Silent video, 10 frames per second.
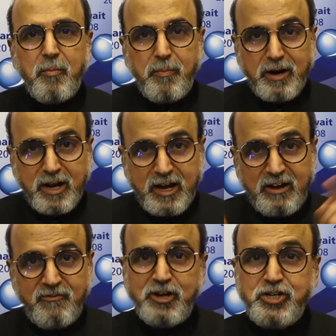But the
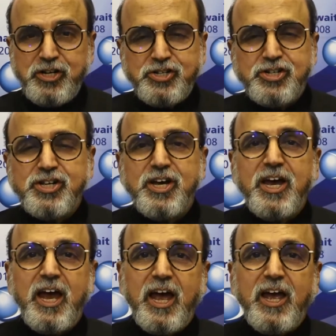convergence
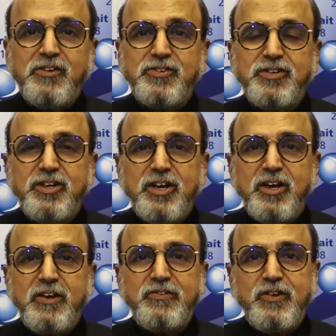is
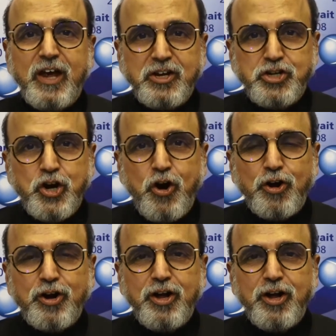to ensure